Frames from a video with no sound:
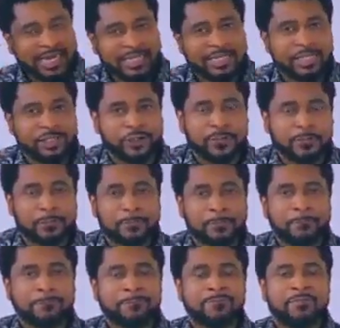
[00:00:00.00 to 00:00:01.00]
addiction,
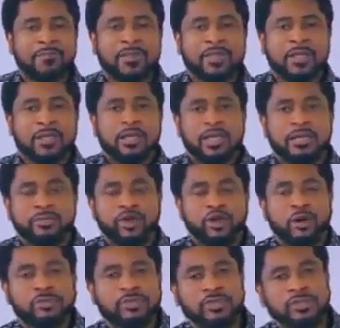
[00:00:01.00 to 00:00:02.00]
it
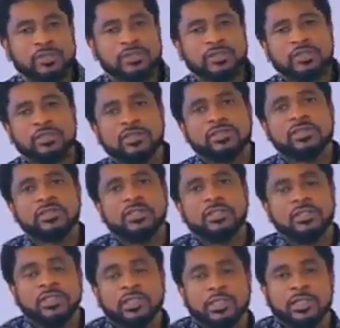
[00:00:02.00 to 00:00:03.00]
becomes
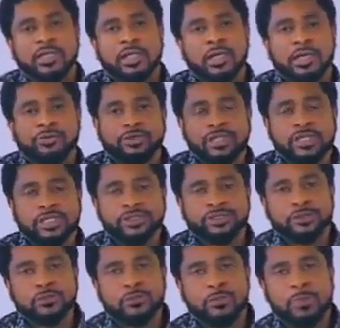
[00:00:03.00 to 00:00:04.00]
a real
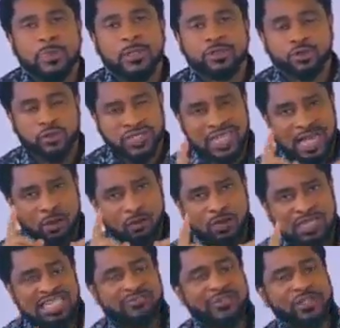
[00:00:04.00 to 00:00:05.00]
issue. So
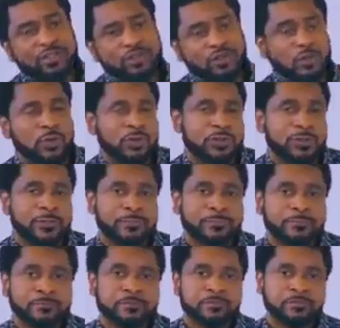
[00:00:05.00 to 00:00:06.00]
it's never just once.
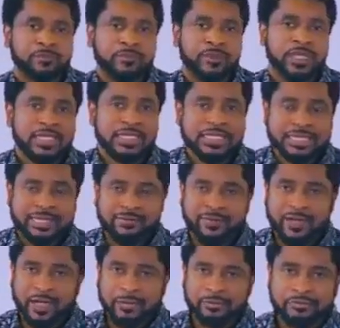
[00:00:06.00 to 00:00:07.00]
It's
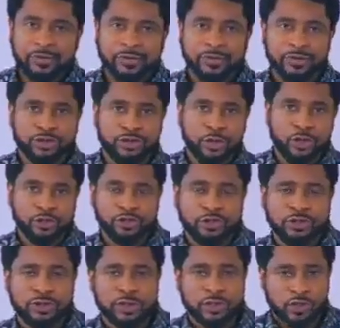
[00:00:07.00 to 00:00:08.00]
never
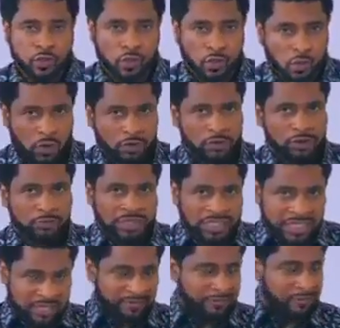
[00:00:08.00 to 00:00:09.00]
just once. Be
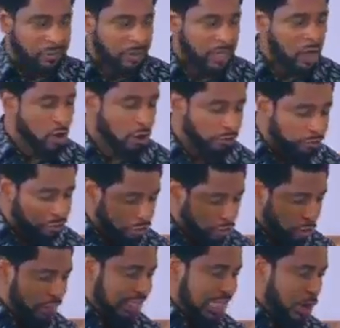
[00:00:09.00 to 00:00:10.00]
careful of
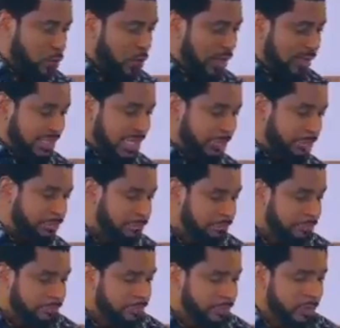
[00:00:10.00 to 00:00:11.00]
just that one time.
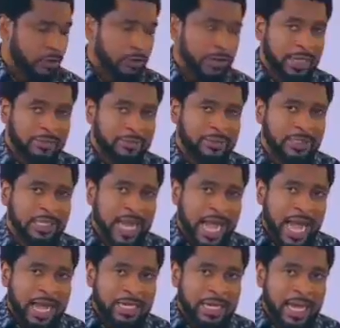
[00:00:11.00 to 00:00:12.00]
All right?
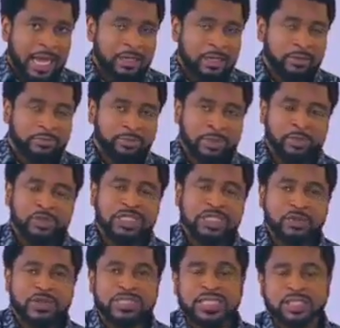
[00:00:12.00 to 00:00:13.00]
And people
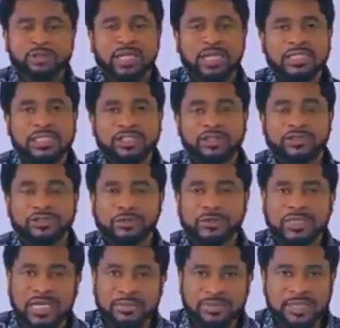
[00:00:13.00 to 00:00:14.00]
dealing with sexual addiction
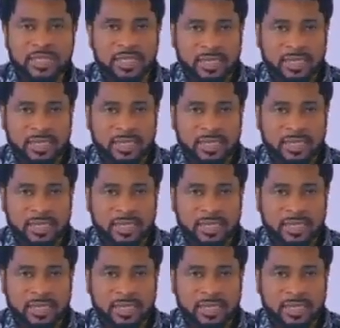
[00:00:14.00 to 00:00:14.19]
sometimes